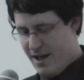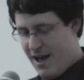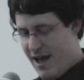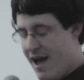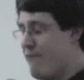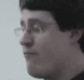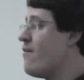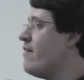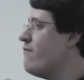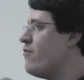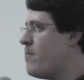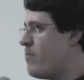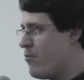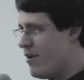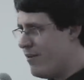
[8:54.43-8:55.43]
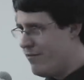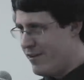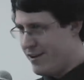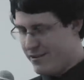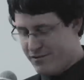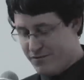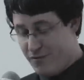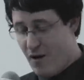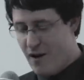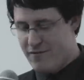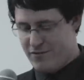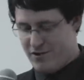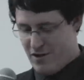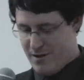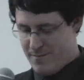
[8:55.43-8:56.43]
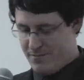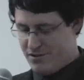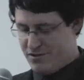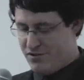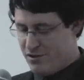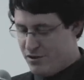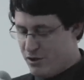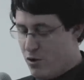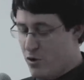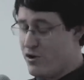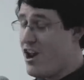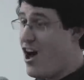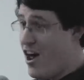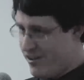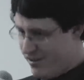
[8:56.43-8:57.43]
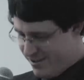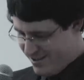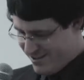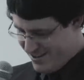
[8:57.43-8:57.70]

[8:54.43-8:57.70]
have read the briefings 5 times to your none,